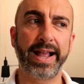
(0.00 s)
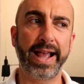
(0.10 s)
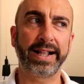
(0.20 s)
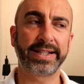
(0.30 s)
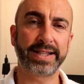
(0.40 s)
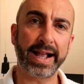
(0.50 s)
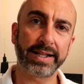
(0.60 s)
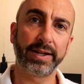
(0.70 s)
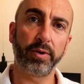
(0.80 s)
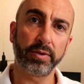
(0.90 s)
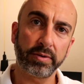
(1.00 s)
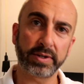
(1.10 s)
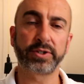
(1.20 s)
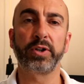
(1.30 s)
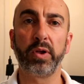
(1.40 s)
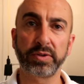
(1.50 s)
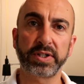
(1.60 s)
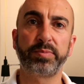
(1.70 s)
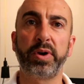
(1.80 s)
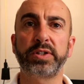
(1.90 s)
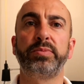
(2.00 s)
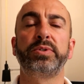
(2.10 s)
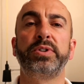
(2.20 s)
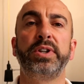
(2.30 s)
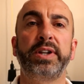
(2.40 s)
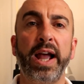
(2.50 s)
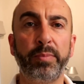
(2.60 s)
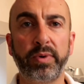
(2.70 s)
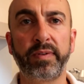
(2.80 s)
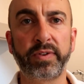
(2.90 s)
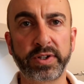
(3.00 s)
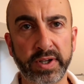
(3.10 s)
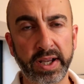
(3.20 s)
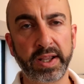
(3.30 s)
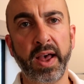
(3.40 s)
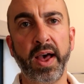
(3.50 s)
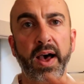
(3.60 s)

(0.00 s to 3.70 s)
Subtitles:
exactly or as close as possible to the camera refresh rate,